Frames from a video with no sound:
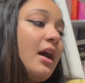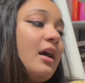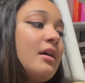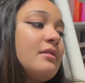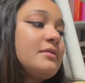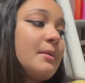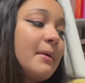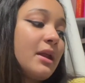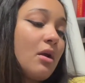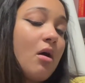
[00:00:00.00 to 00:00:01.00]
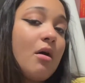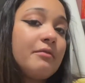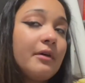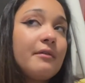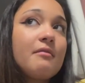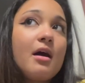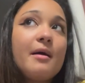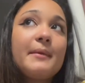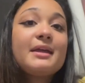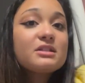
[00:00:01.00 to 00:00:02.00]
of somebody off of
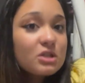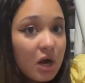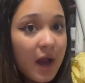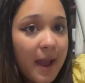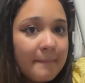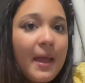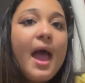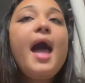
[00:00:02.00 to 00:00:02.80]
Instagram,